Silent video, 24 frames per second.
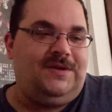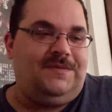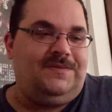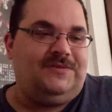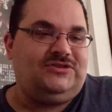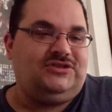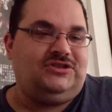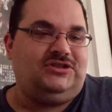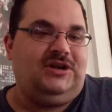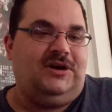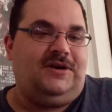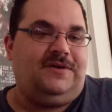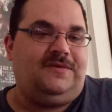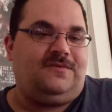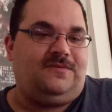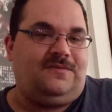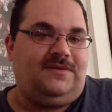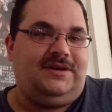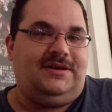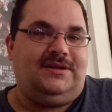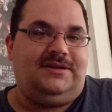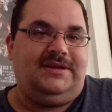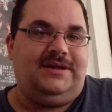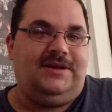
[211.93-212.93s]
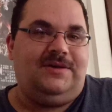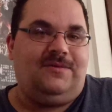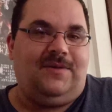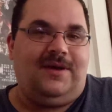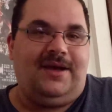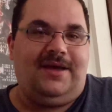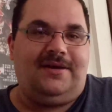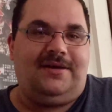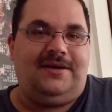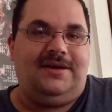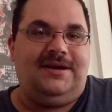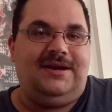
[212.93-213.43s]
was done really
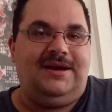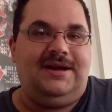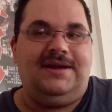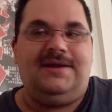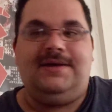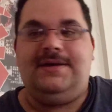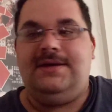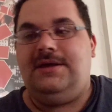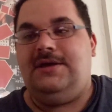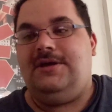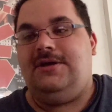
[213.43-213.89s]
well in it.